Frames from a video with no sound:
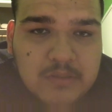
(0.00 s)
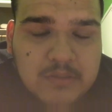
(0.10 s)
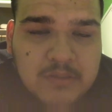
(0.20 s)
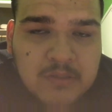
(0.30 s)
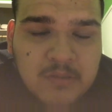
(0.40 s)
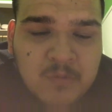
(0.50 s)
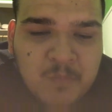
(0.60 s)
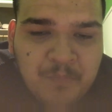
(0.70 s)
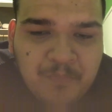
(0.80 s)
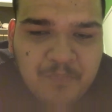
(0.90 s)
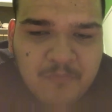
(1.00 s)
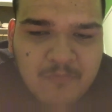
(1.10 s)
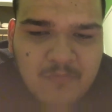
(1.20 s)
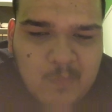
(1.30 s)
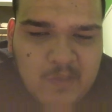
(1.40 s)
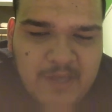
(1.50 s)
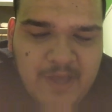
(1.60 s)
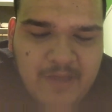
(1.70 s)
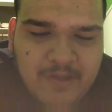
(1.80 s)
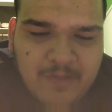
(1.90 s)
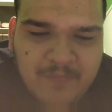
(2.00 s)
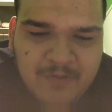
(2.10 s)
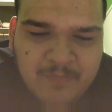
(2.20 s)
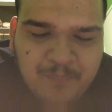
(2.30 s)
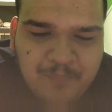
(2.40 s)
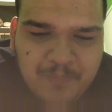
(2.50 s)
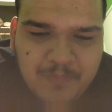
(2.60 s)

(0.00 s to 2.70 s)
So, yeah, I mean,